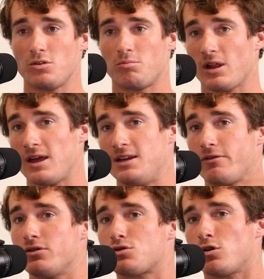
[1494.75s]
you play a
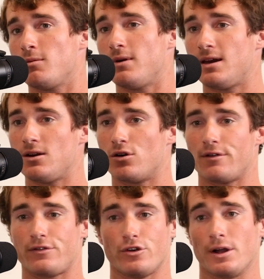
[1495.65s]
different tournament,
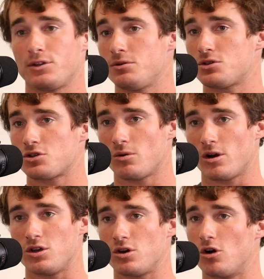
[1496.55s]
or if you're not doing so
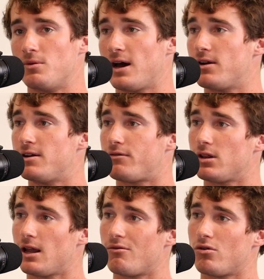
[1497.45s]
well, you go down a
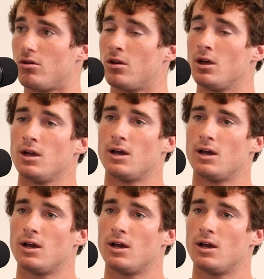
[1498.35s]
different level.